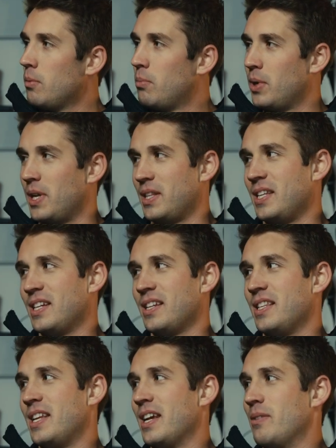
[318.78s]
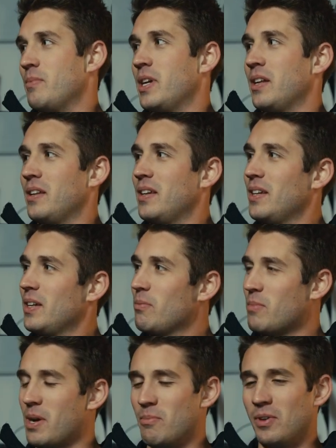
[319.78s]
But at the end of the day, man,
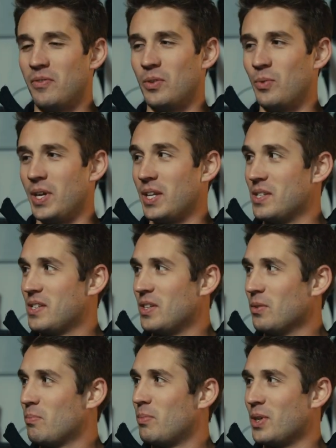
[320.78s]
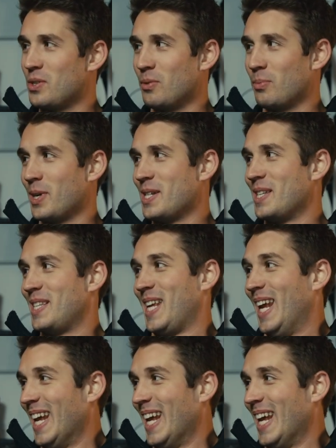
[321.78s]
my beef of the week is still pistol braces.